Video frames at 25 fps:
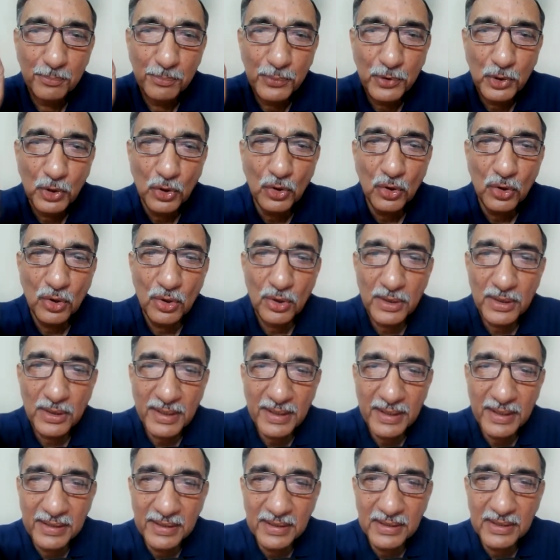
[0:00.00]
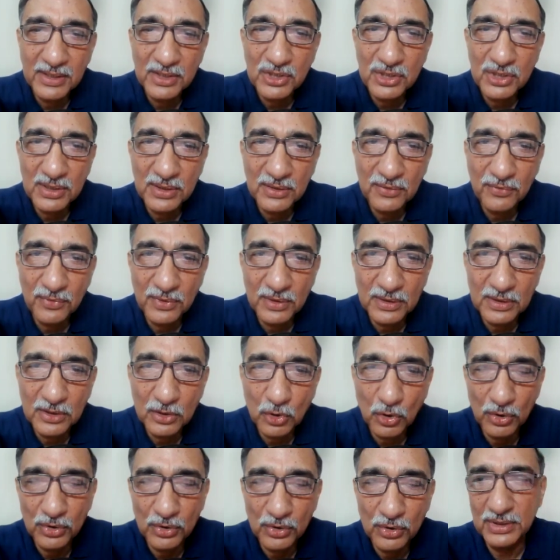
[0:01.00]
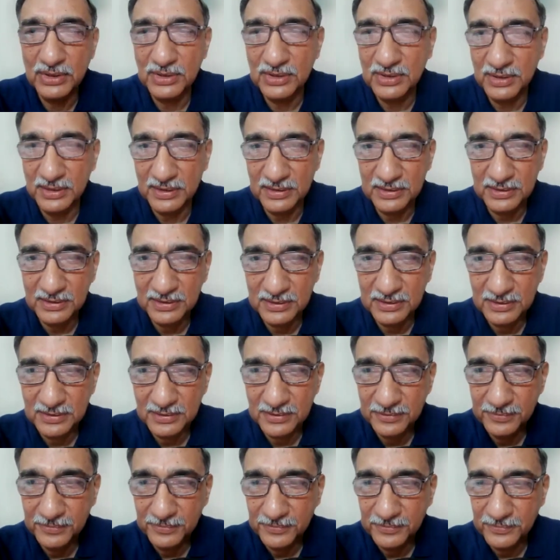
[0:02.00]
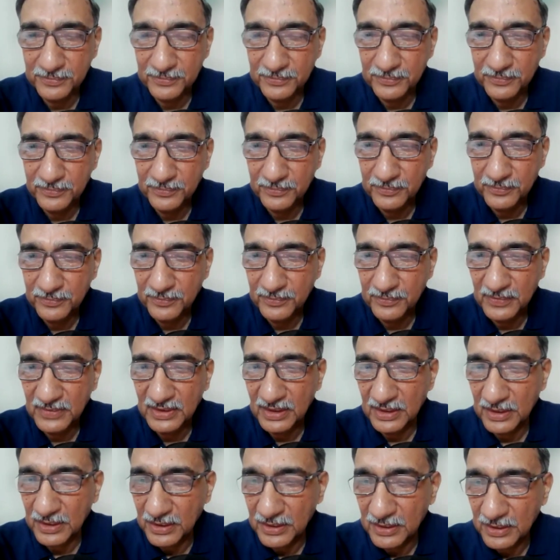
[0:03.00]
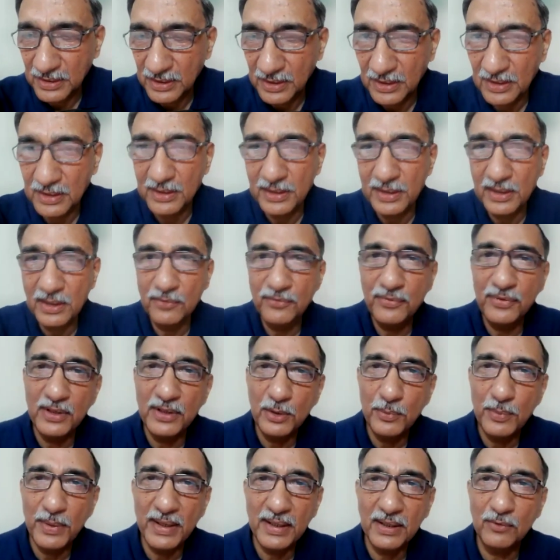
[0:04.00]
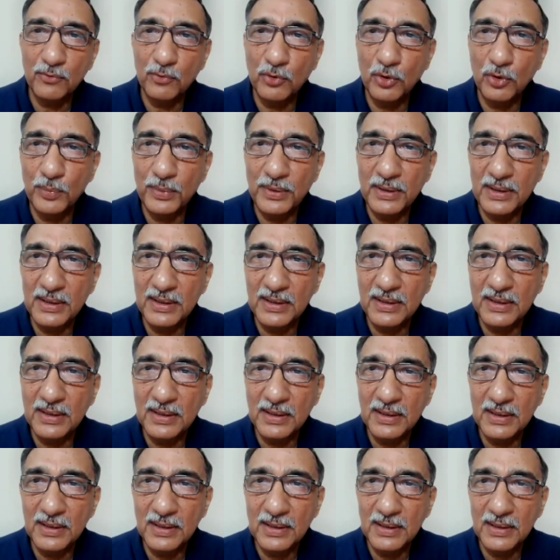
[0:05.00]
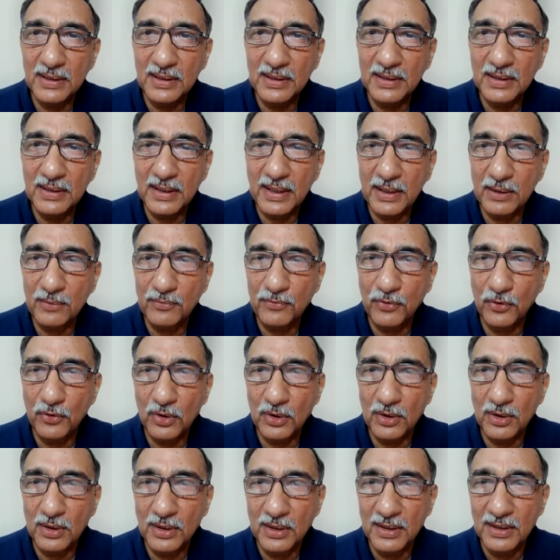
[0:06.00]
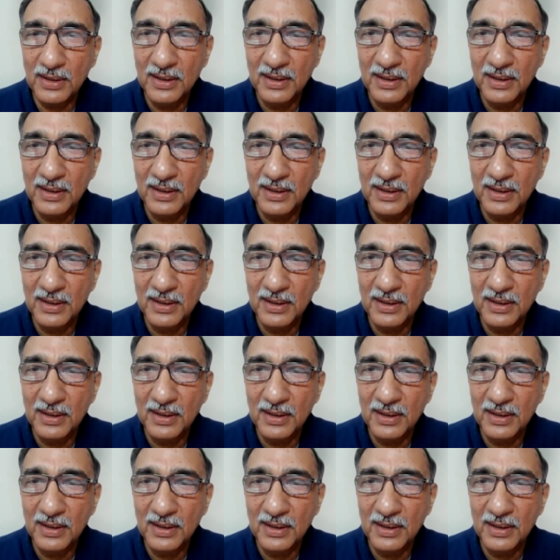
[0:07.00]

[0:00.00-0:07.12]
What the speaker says: pure energy with consciousness. Yeah, a little feedback would be helpful.